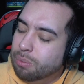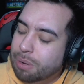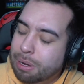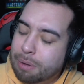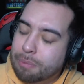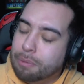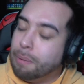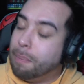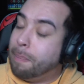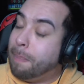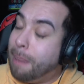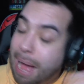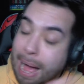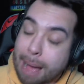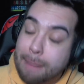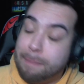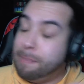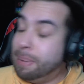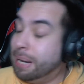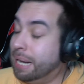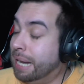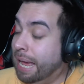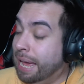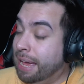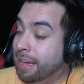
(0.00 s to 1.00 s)
We were
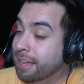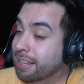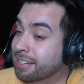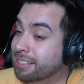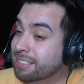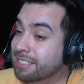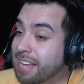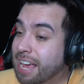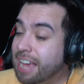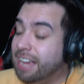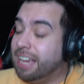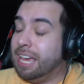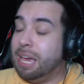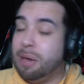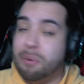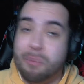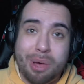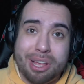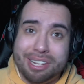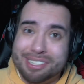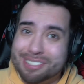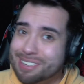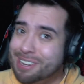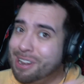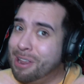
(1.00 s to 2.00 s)
popping heads like
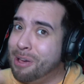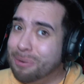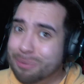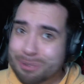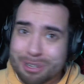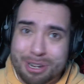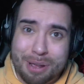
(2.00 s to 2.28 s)
was no